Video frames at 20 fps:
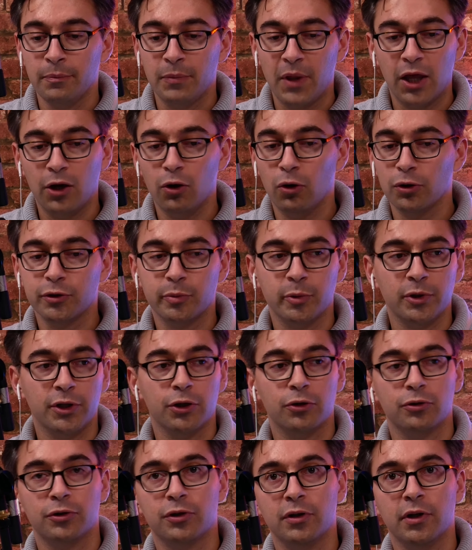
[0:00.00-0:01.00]
And ultimately
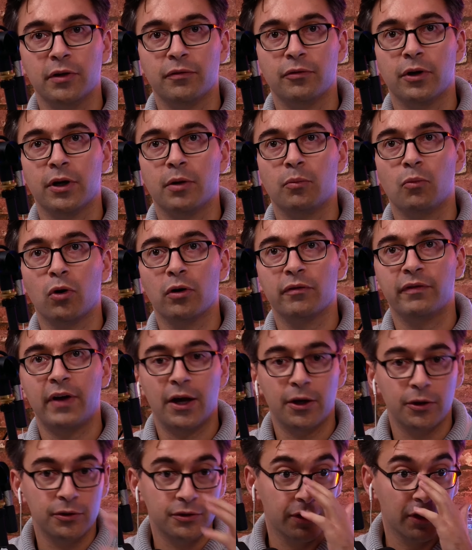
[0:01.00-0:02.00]
you're delivering more
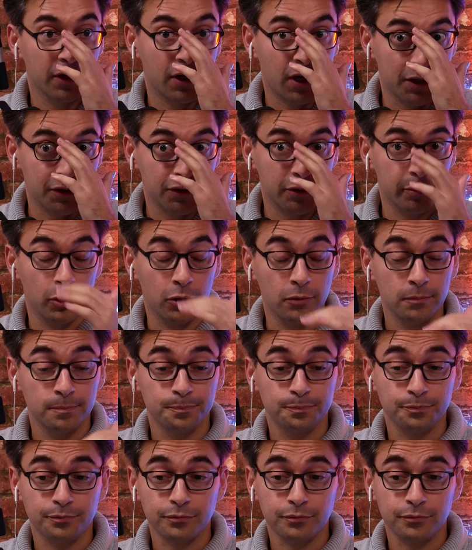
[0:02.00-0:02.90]
value to the customer.